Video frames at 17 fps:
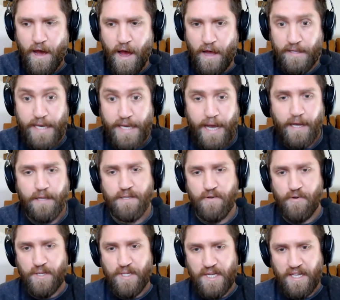Attackers
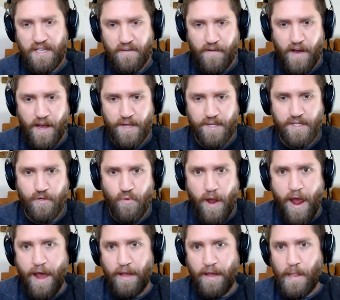are incentivized to
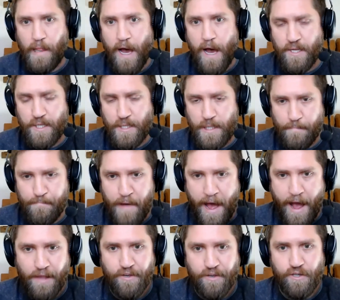analyze the
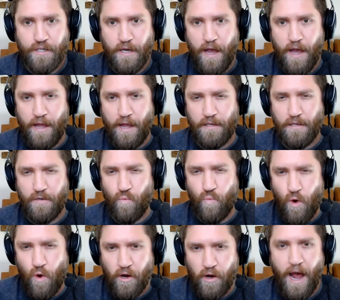patch and to
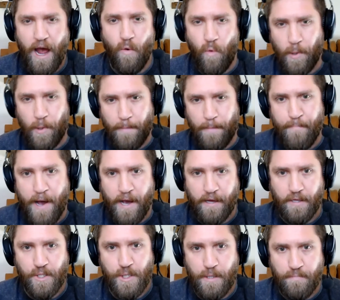work out what the
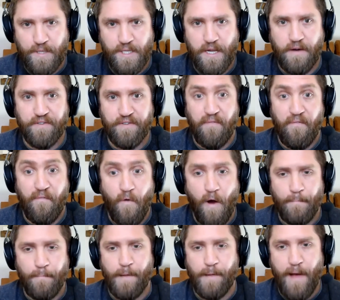bug is themselves
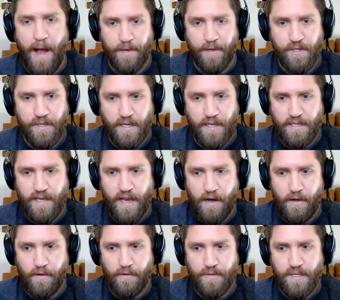from the patch
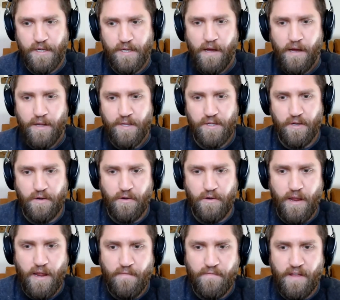details. So
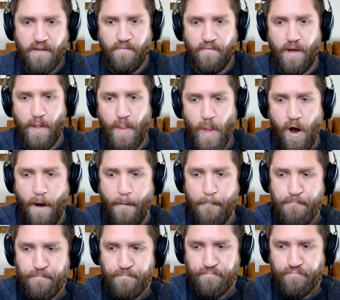even if we're not
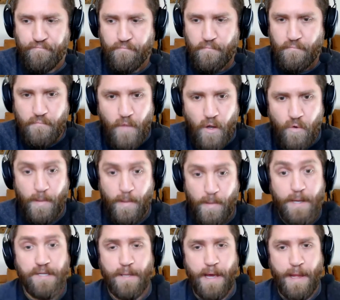
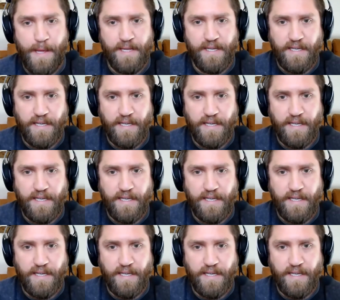releasing any